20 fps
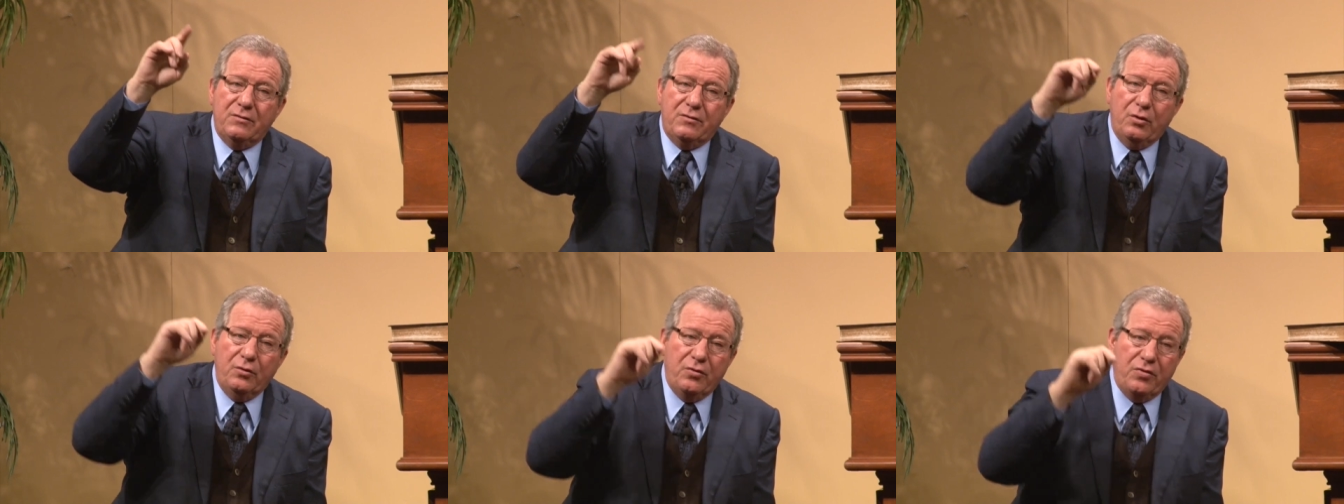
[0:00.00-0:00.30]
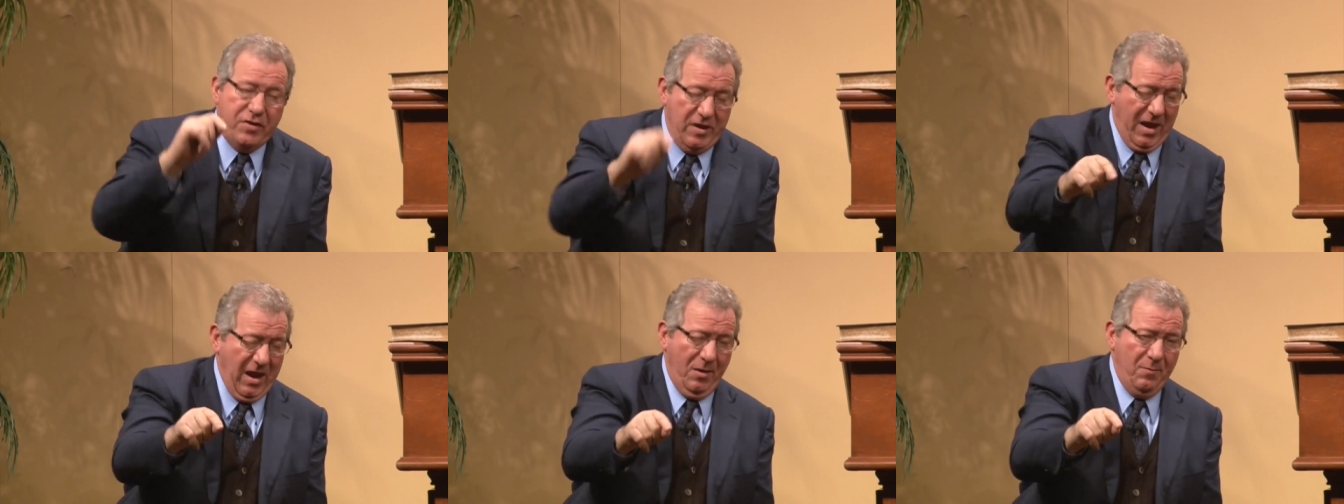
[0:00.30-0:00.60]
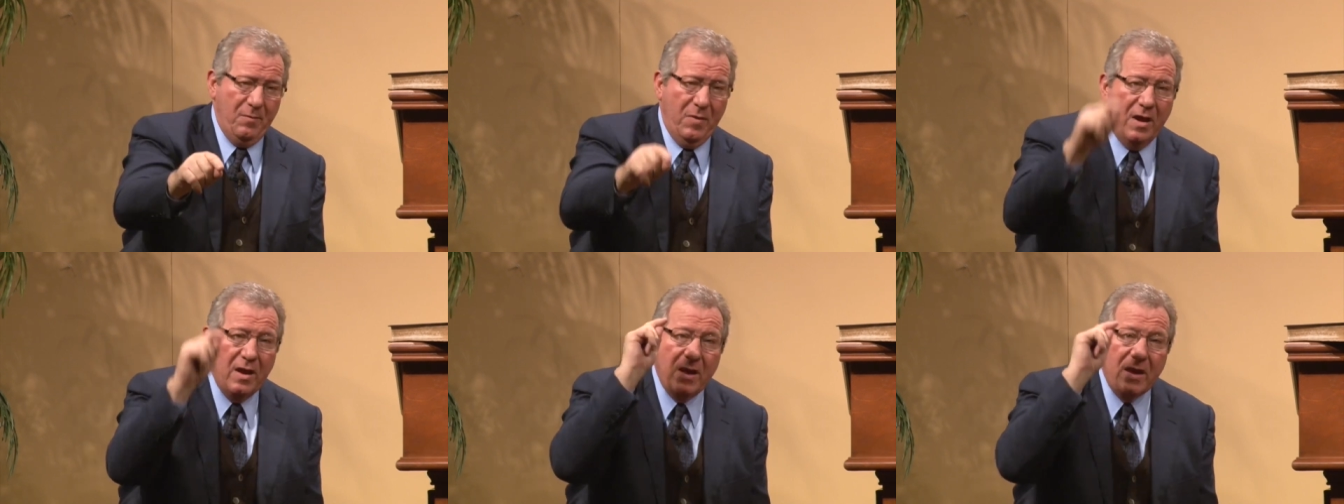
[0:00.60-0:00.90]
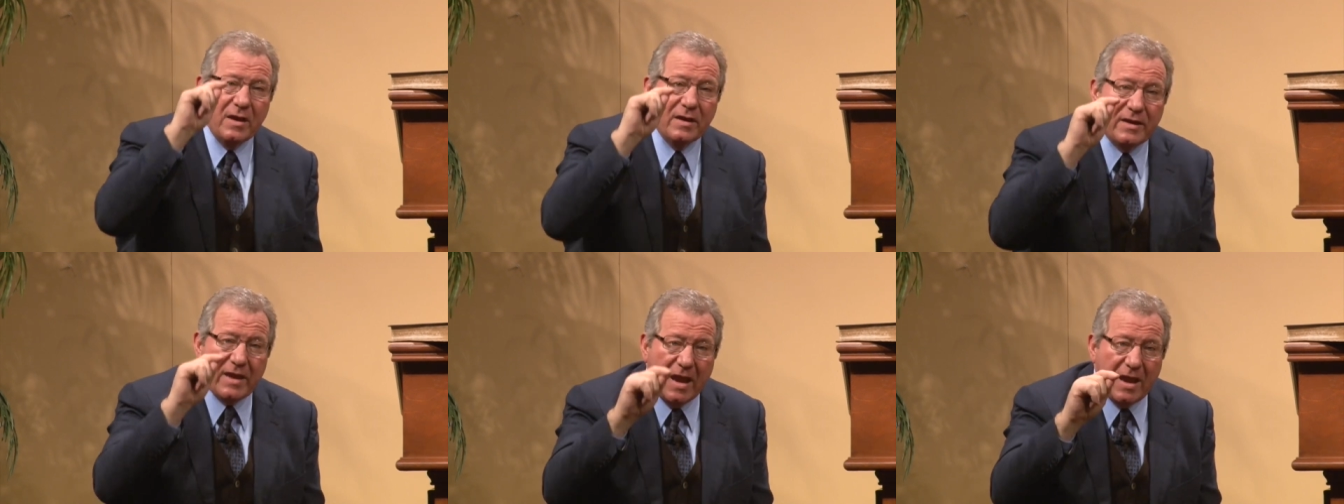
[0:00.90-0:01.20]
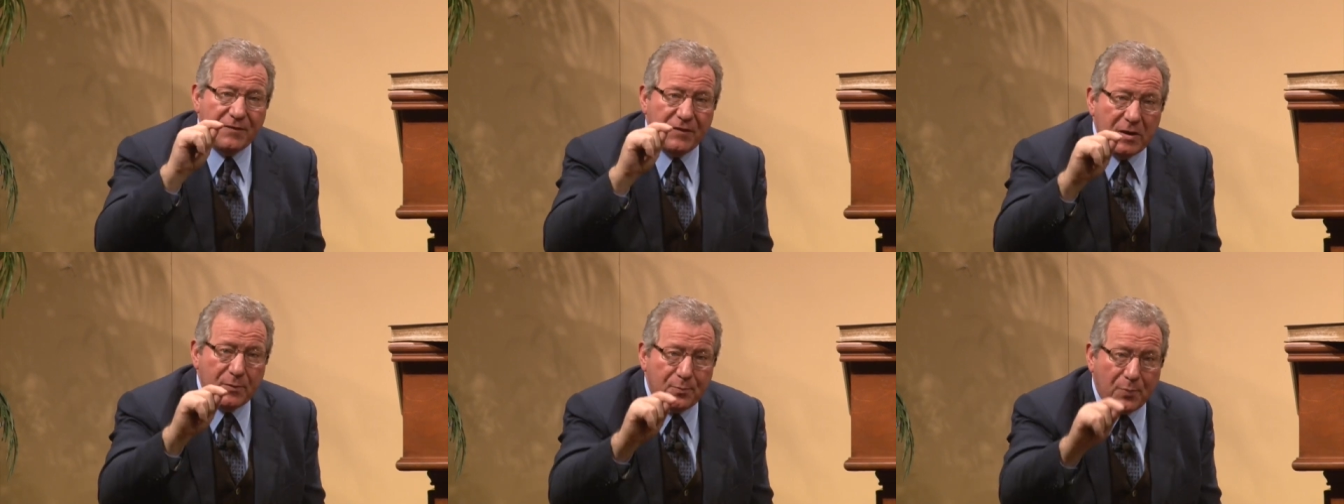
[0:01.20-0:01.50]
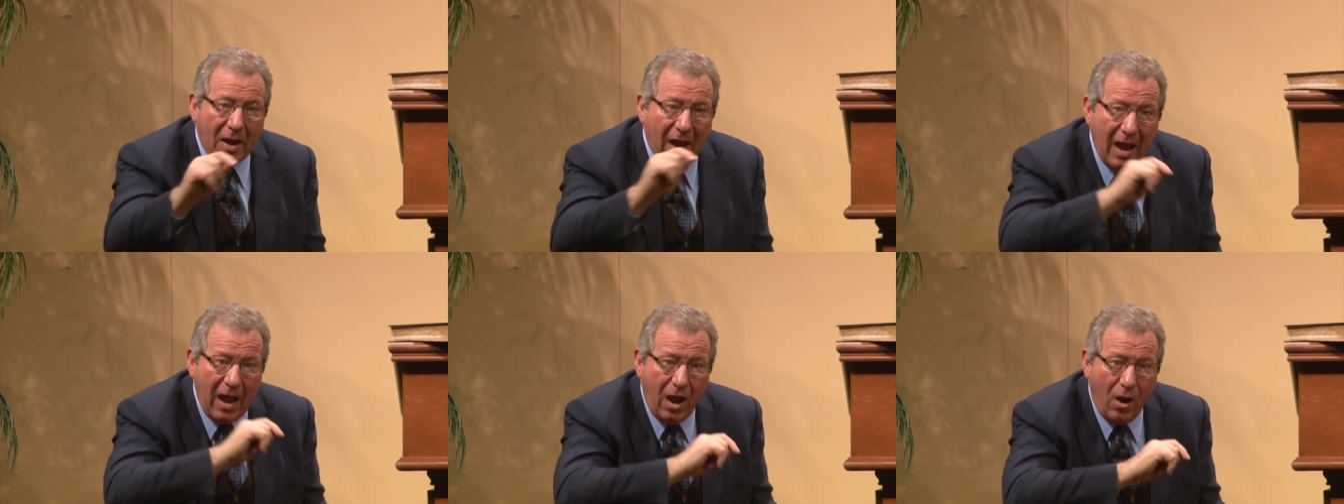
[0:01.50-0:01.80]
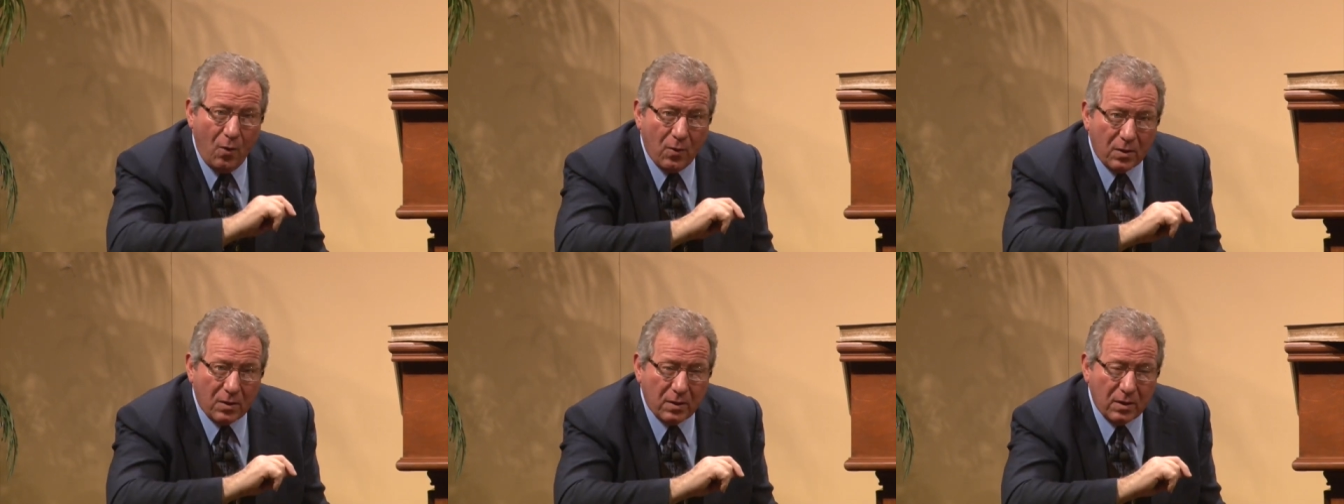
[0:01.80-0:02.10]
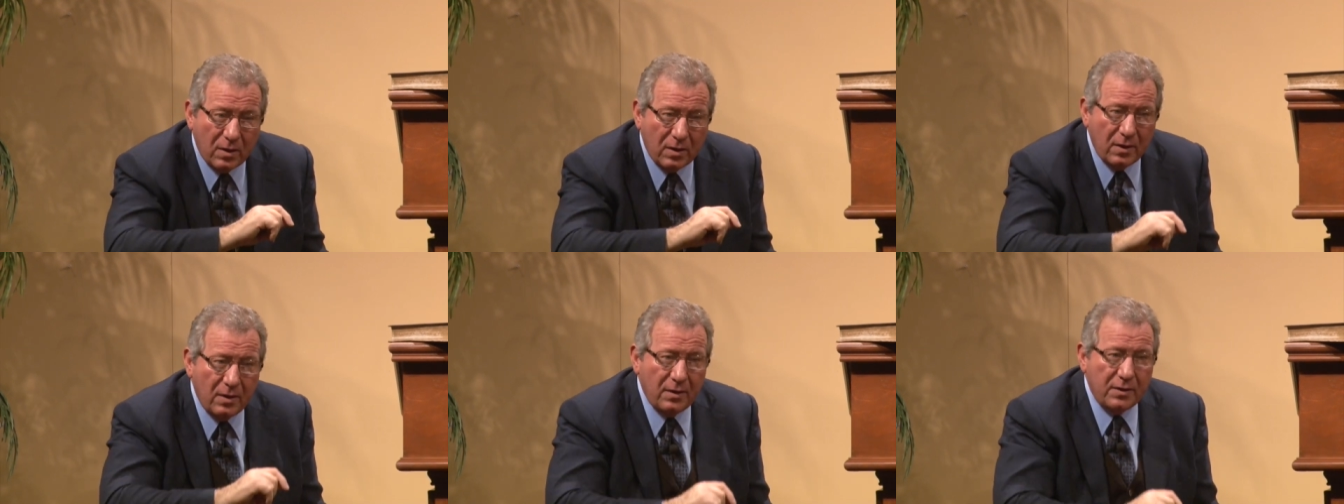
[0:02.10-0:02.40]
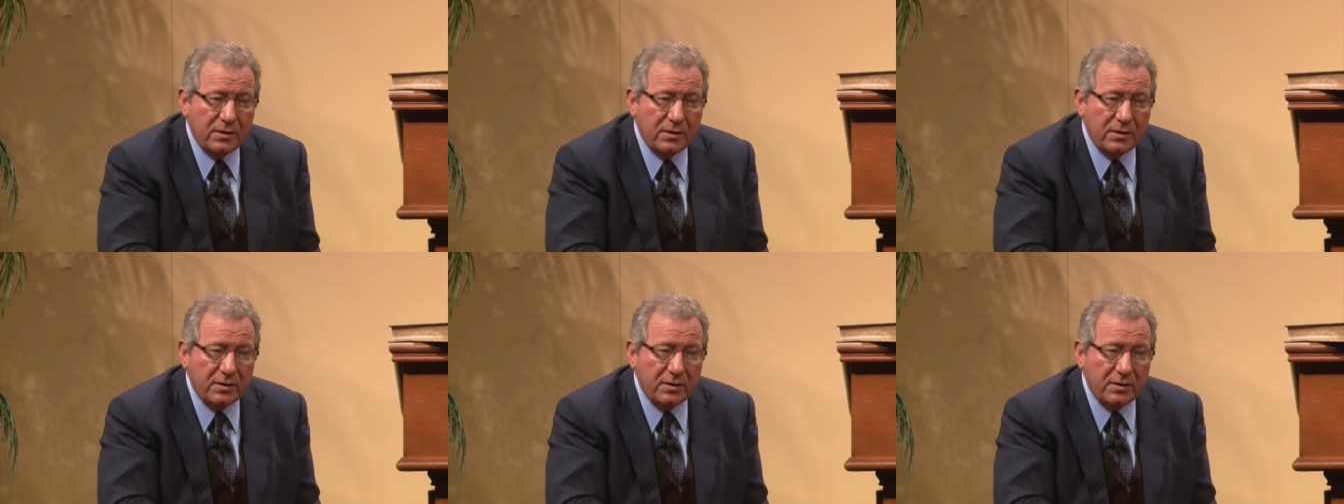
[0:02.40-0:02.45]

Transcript: to them gave he power